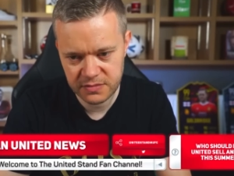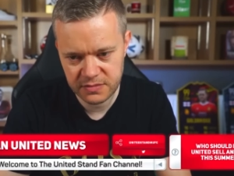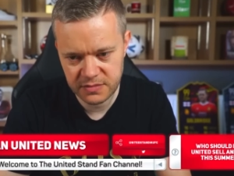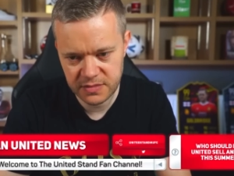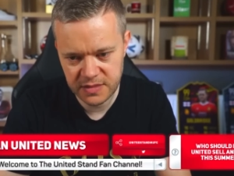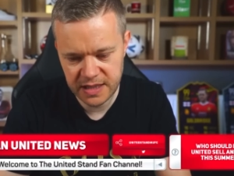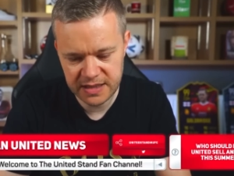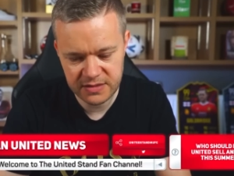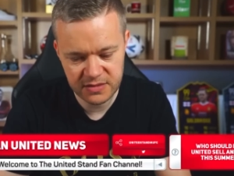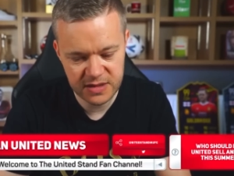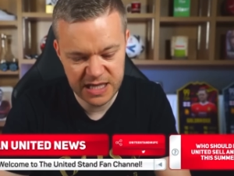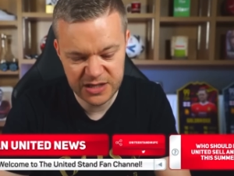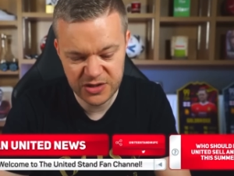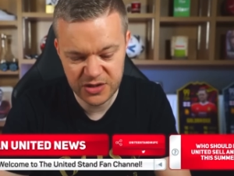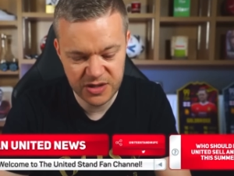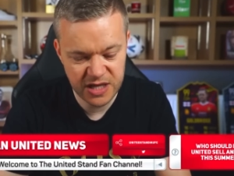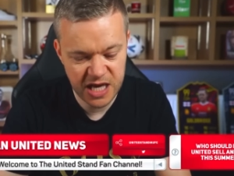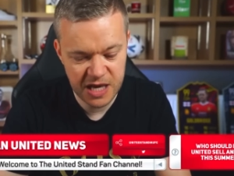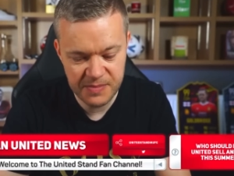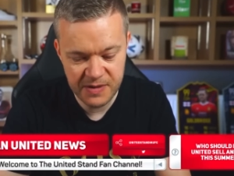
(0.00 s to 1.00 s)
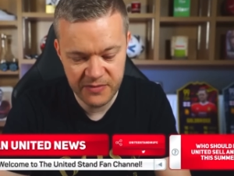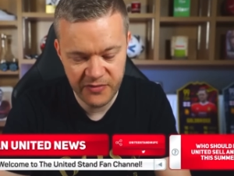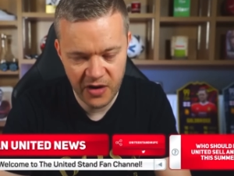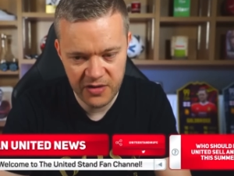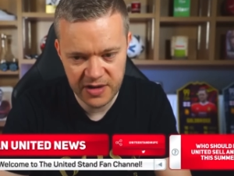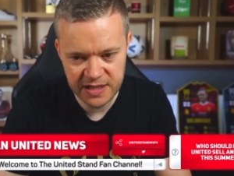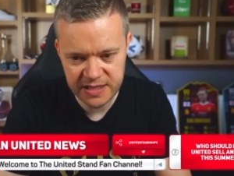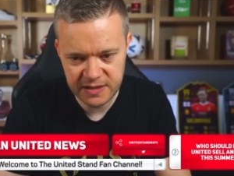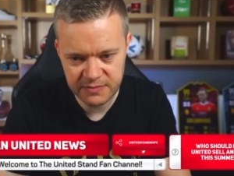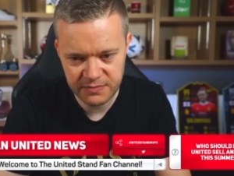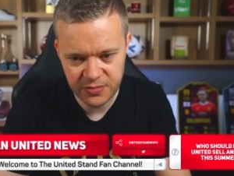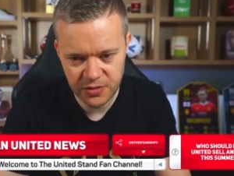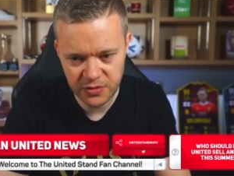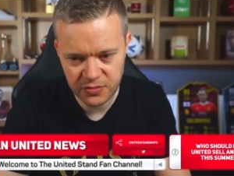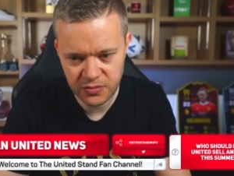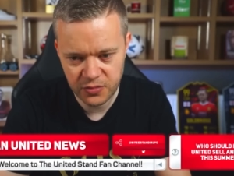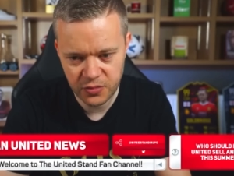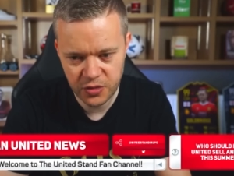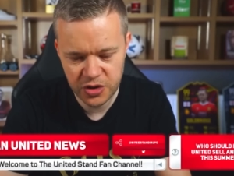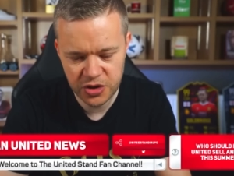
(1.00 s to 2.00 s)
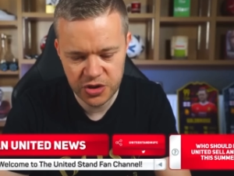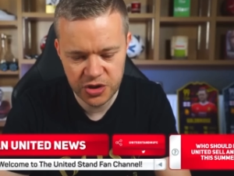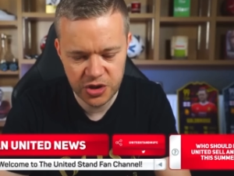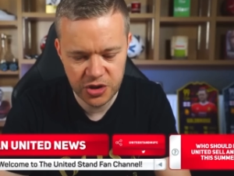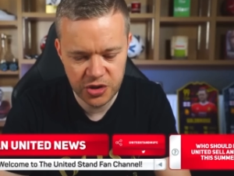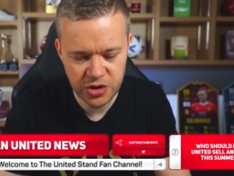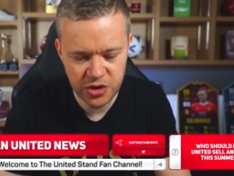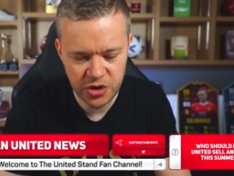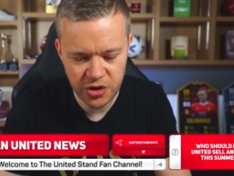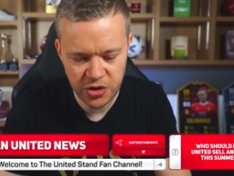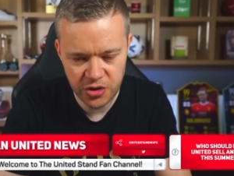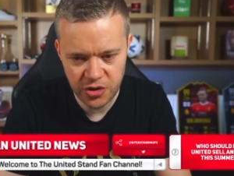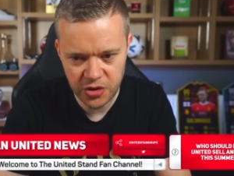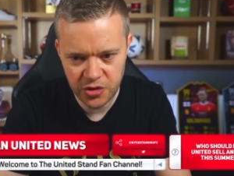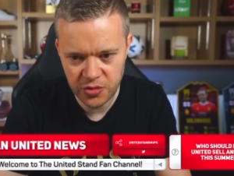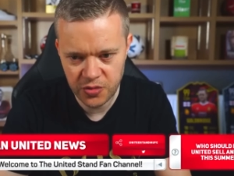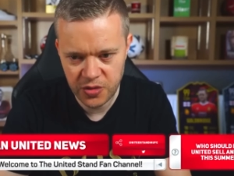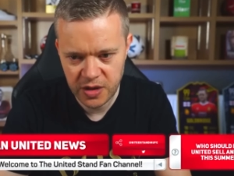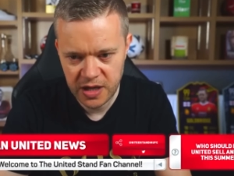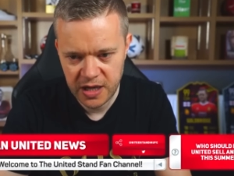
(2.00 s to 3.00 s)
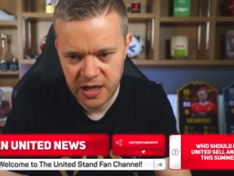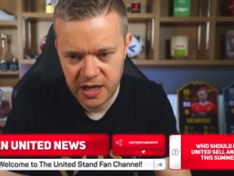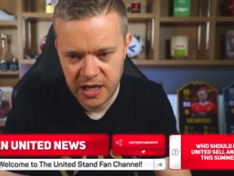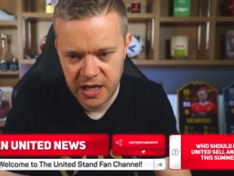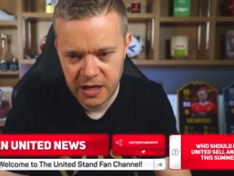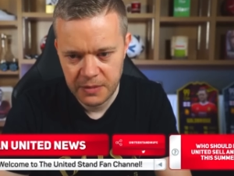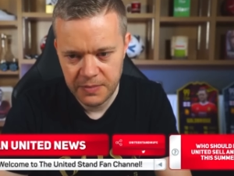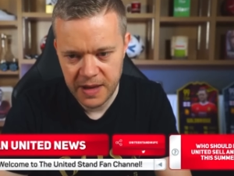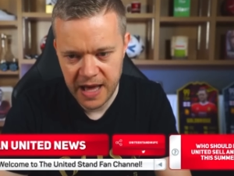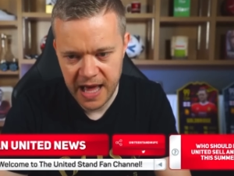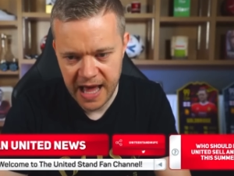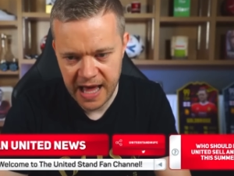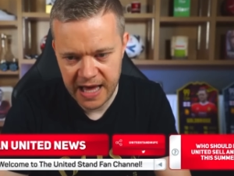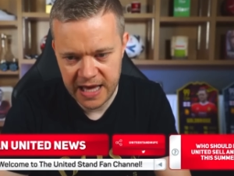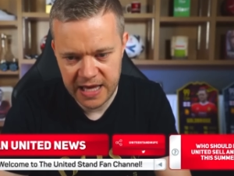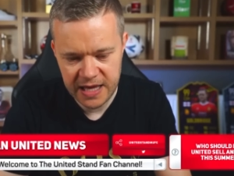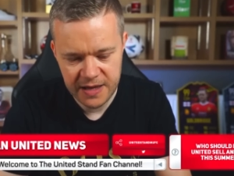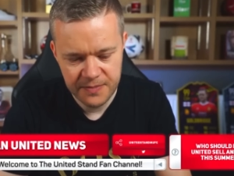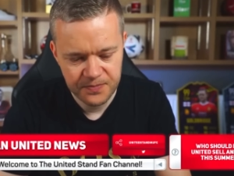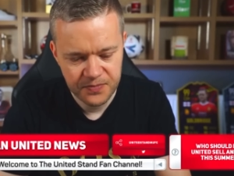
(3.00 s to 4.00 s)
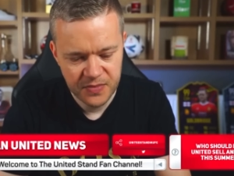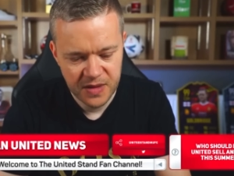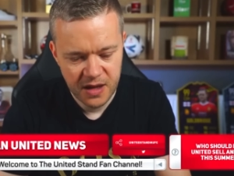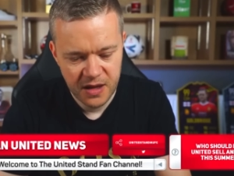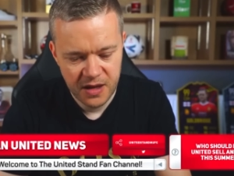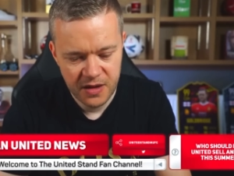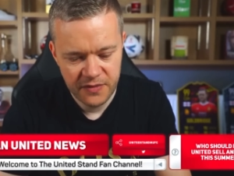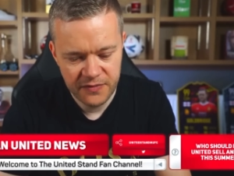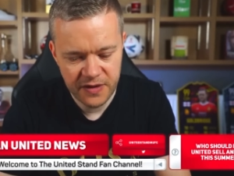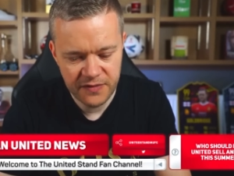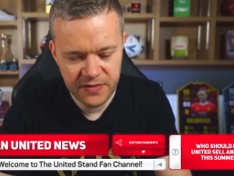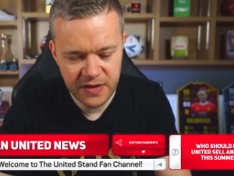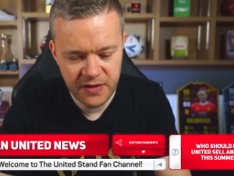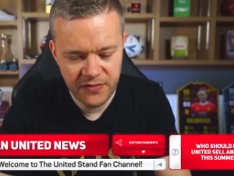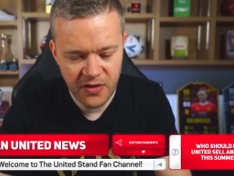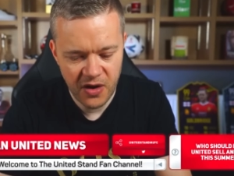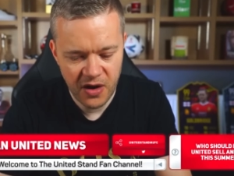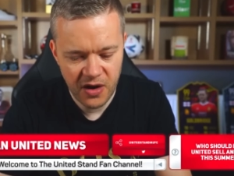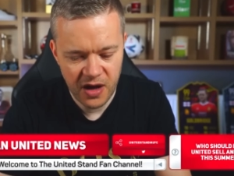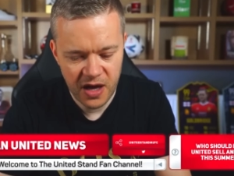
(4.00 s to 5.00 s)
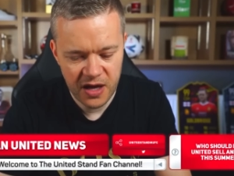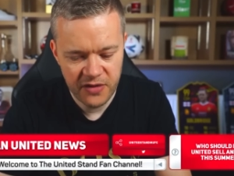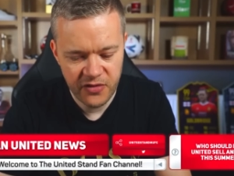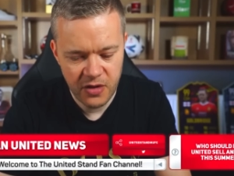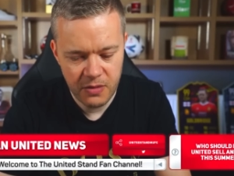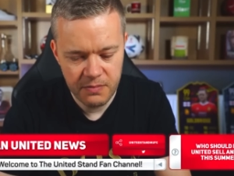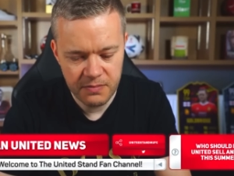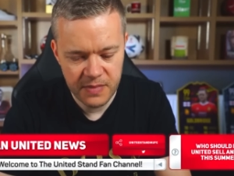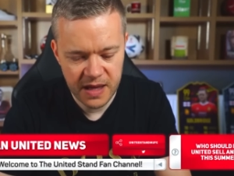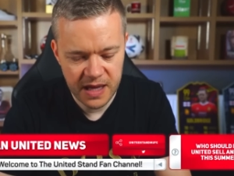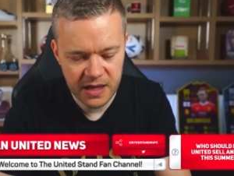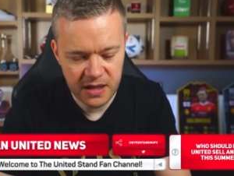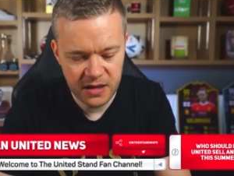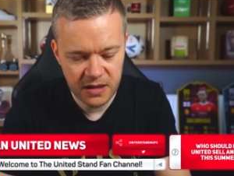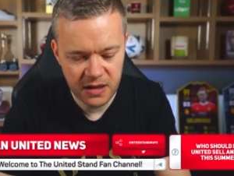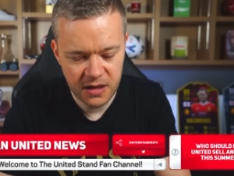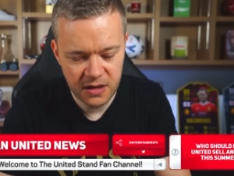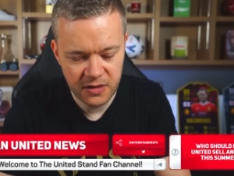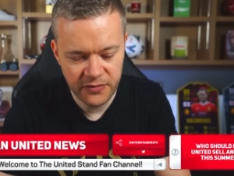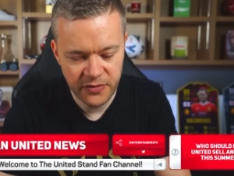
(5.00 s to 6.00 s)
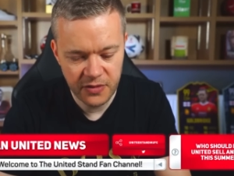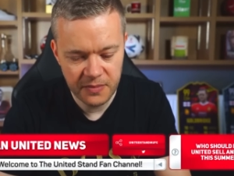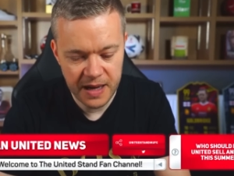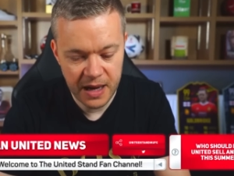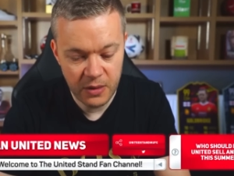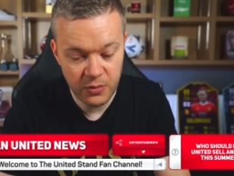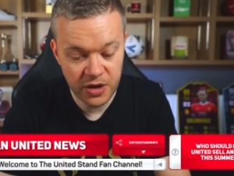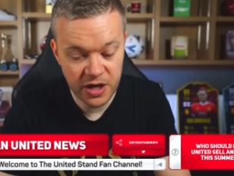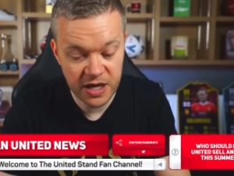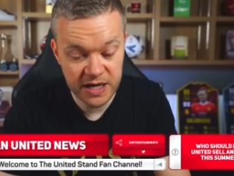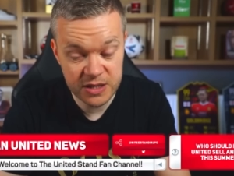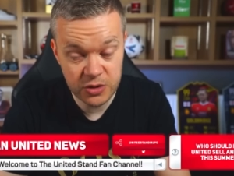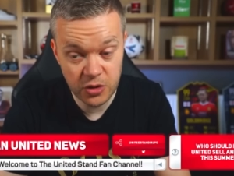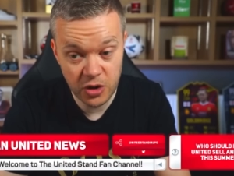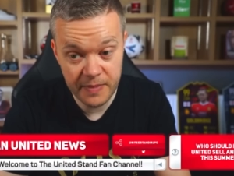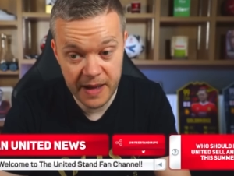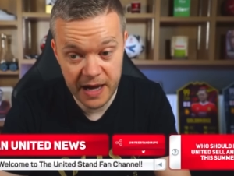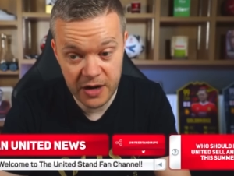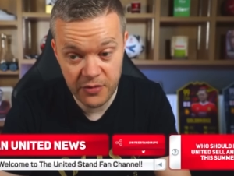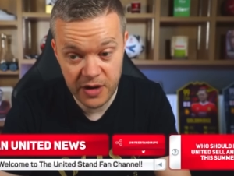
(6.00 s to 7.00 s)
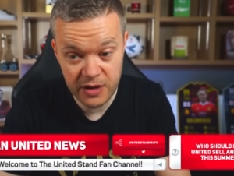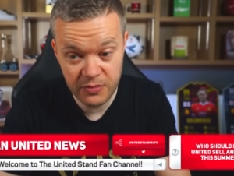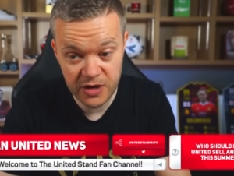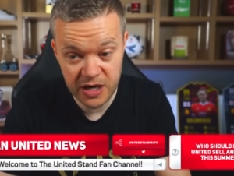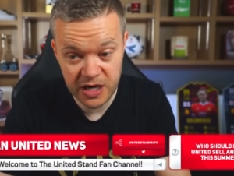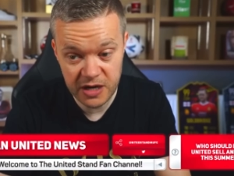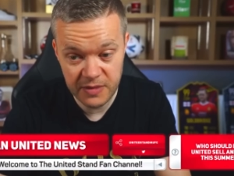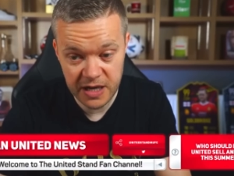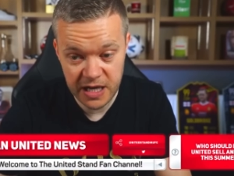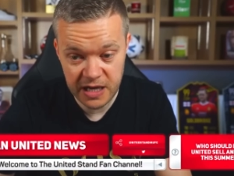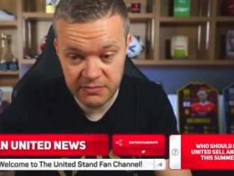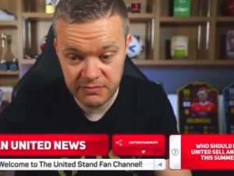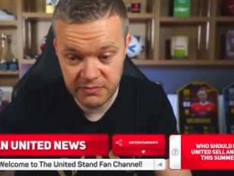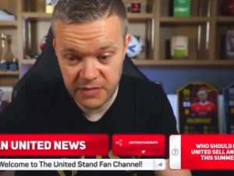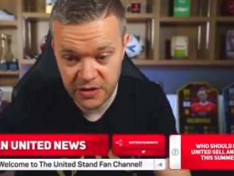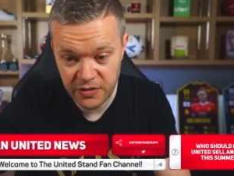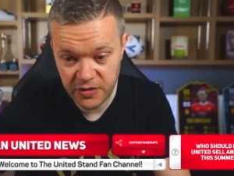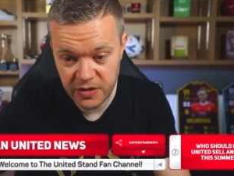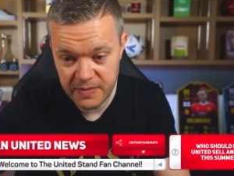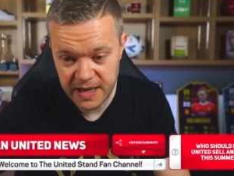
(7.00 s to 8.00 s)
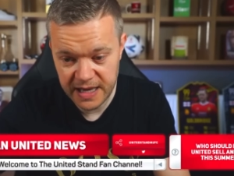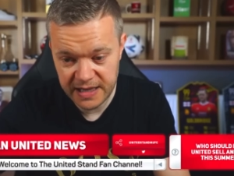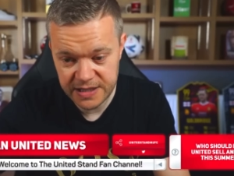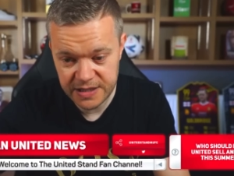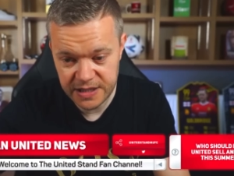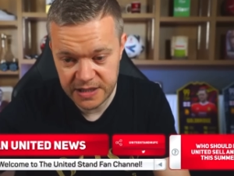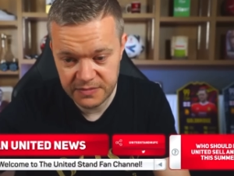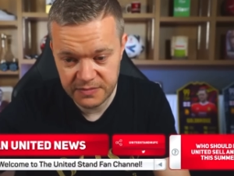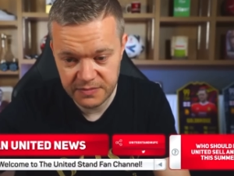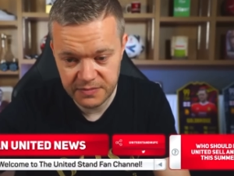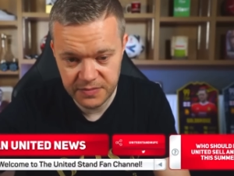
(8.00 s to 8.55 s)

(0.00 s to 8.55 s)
Let's just keep it very simple. Would you pay 55 mil for Mount? We're going to talk about Greenwood in a minute, another Mason.